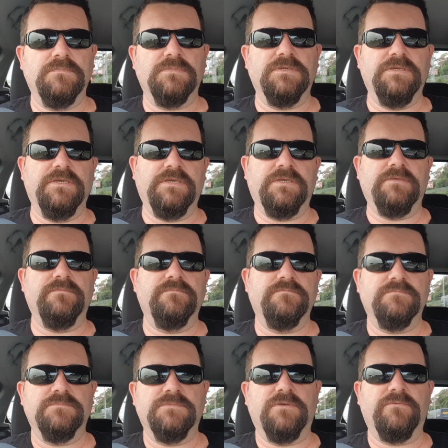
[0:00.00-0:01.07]
yeah,
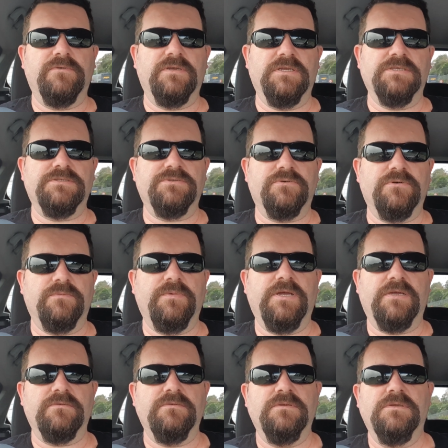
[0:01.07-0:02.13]
not really sure
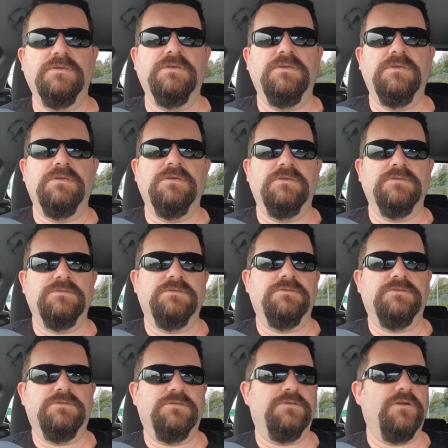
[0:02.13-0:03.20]
about
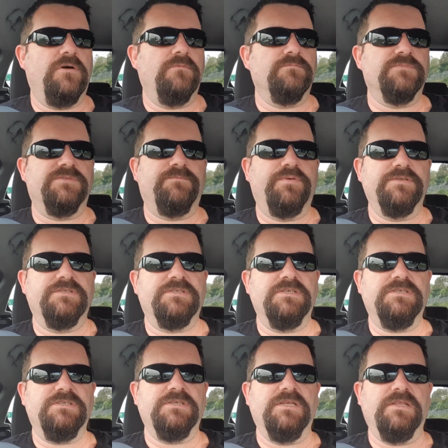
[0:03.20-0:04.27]
Tom's
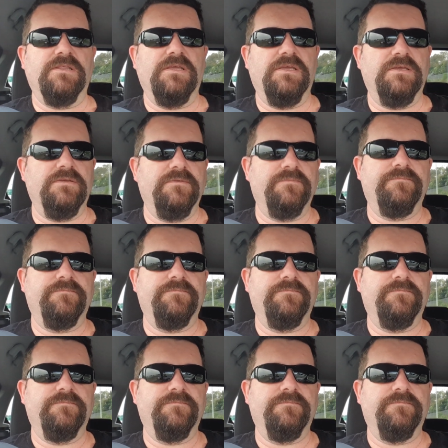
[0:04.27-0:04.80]
positioning there.